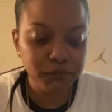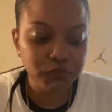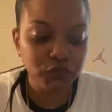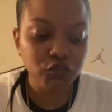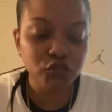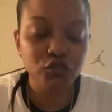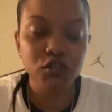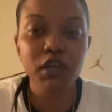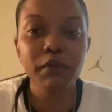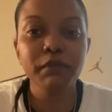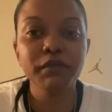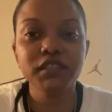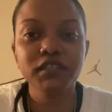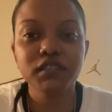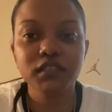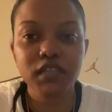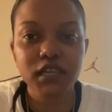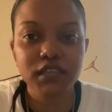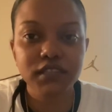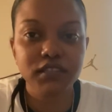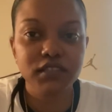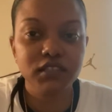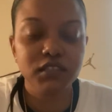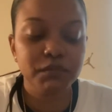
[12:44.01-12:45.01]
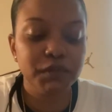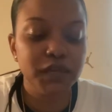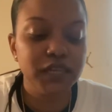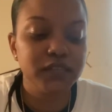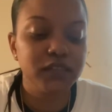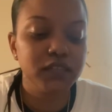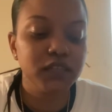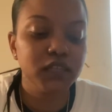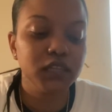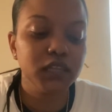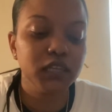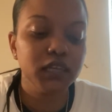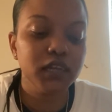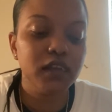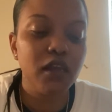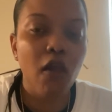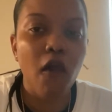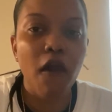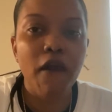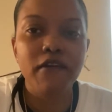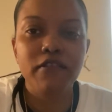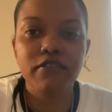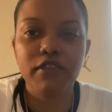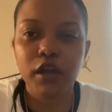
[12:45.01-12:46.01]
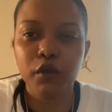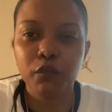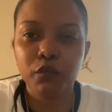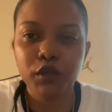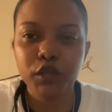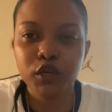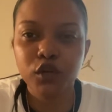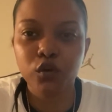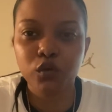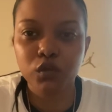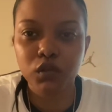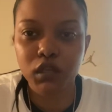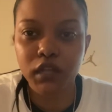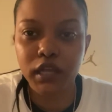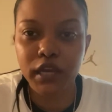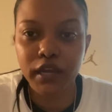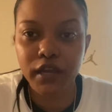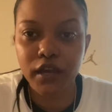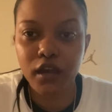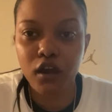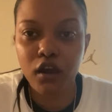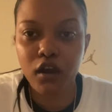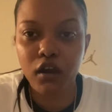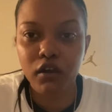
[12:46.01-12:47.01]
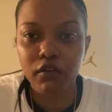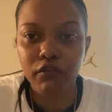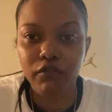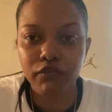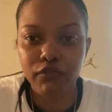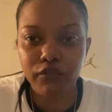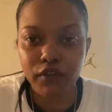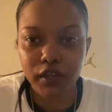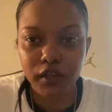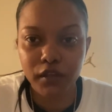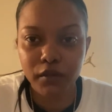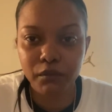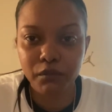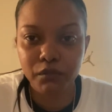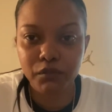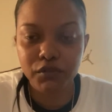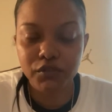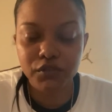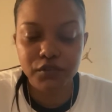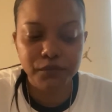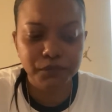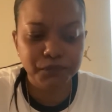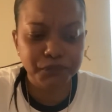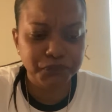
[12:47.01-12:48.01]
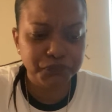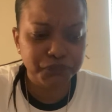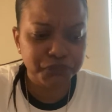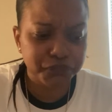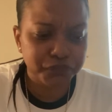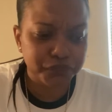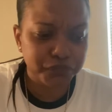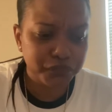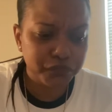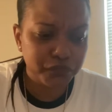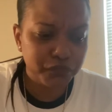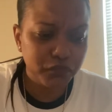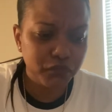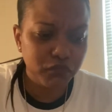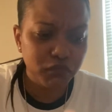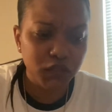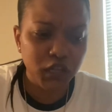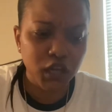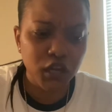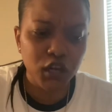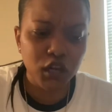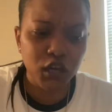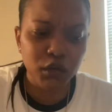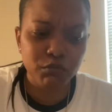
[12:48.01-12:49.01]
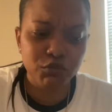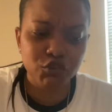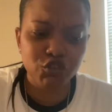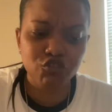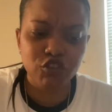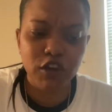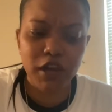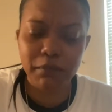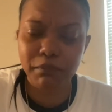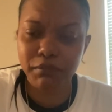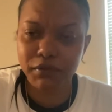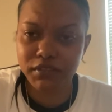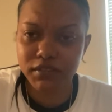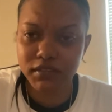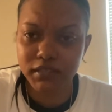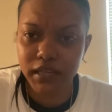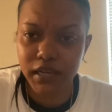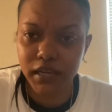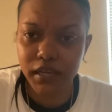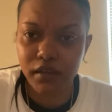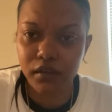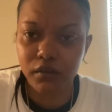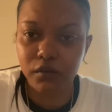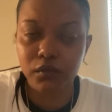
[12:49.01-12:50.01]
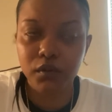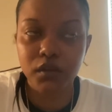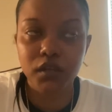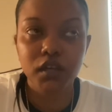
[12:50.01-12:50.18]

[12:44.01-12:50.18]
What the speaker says: So number 6 is basically that we don't let our femmes strap us down.